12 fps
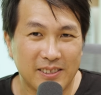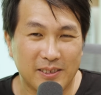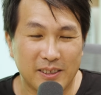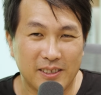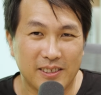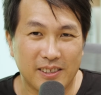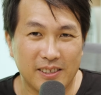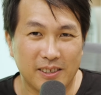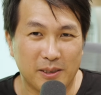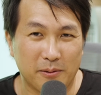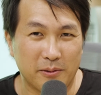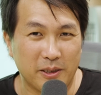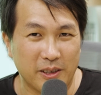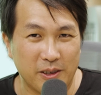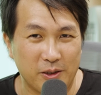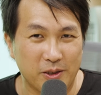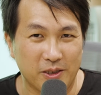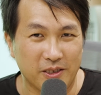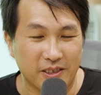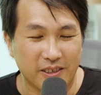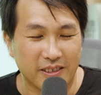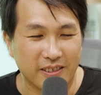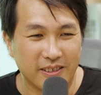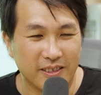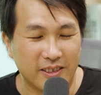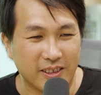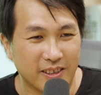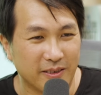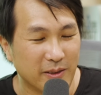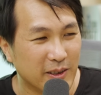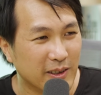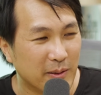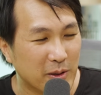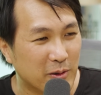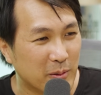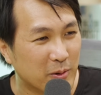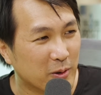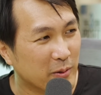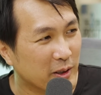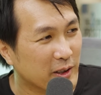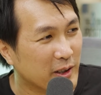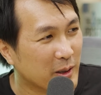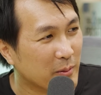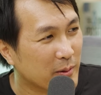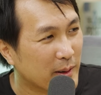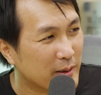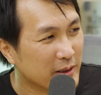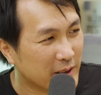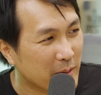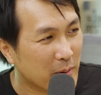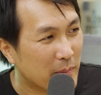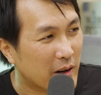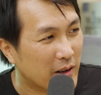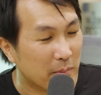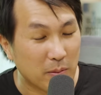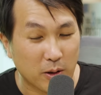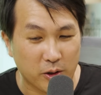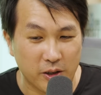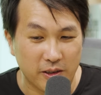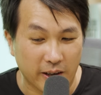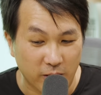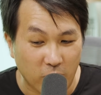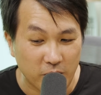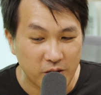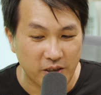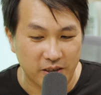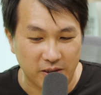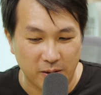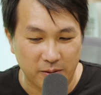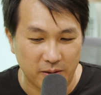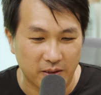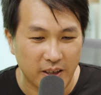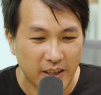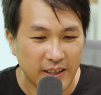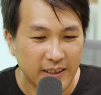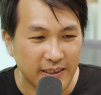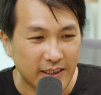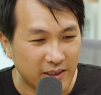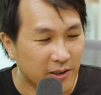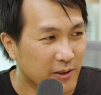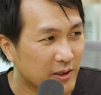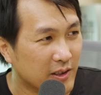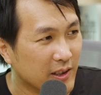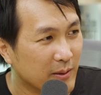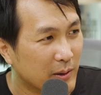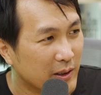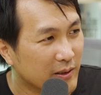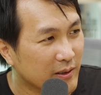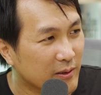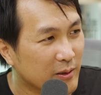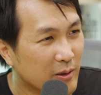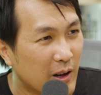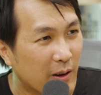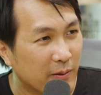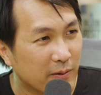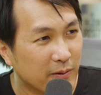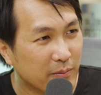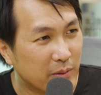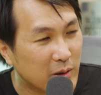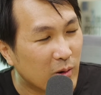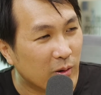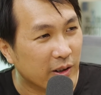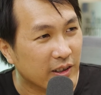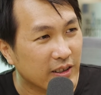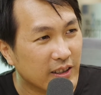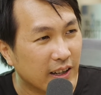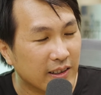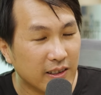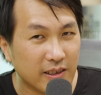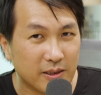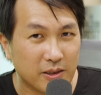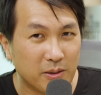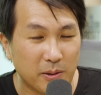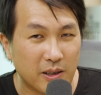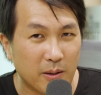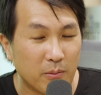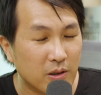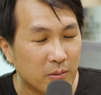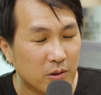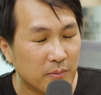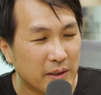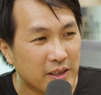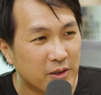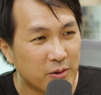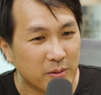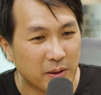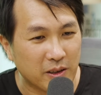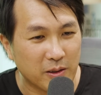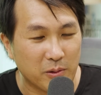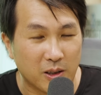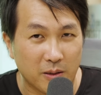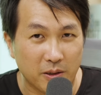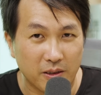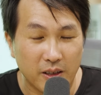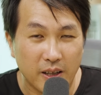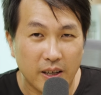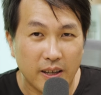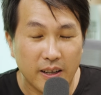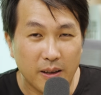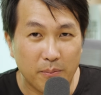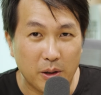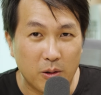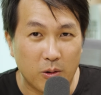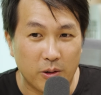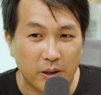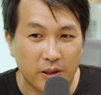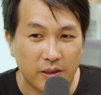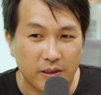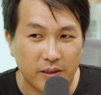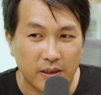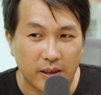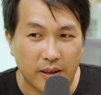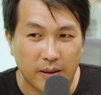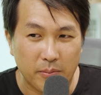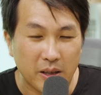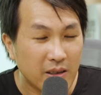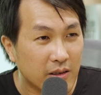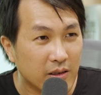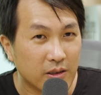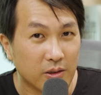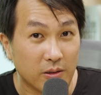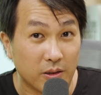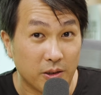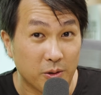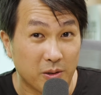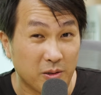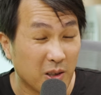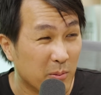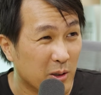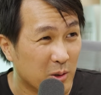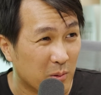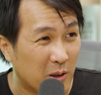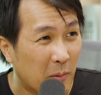this is a really interesting thing when crypto when it came about. I mean, blockchain technology is different. That's here to stay, but to have Bitcoin, I think it's just become more and more mainstream. I think we covered Bitcoin many years ago in this roundtable as well.